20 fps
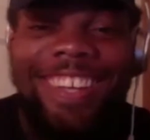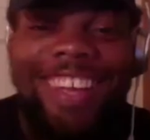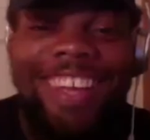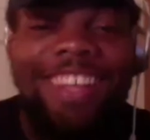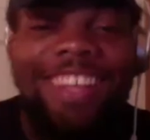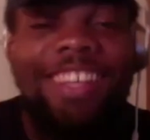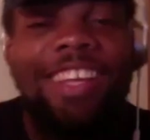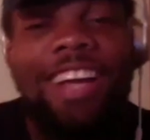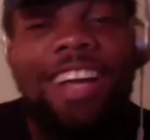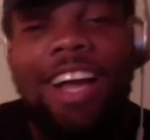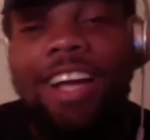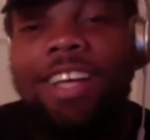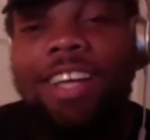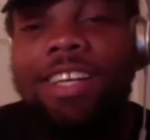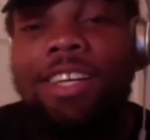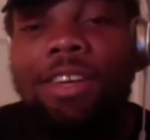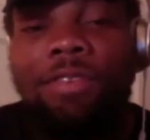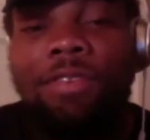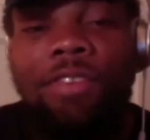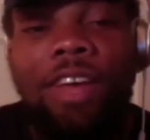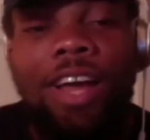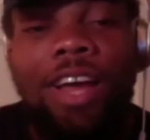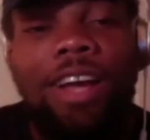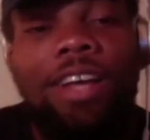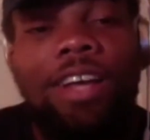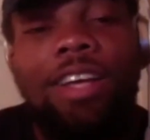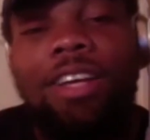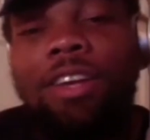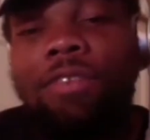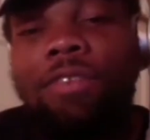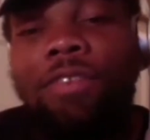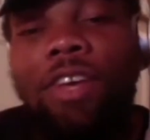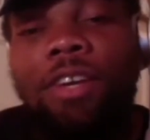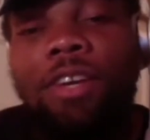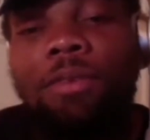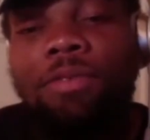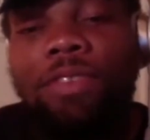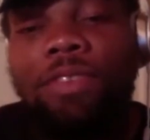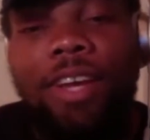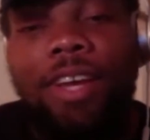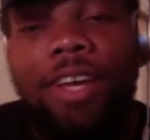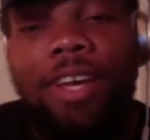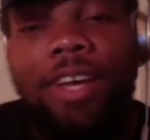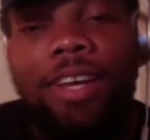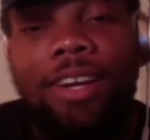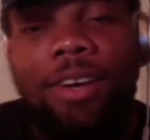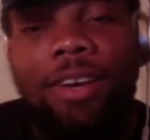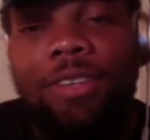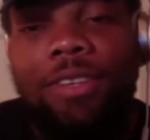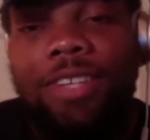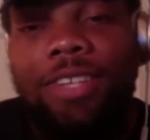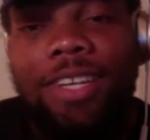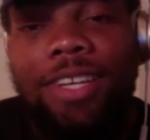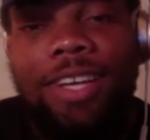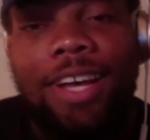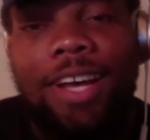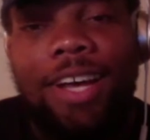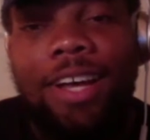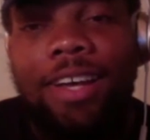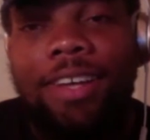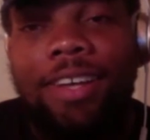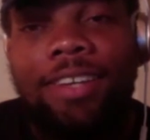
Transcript: look, I couldn't defend him for that. I was like, Kai.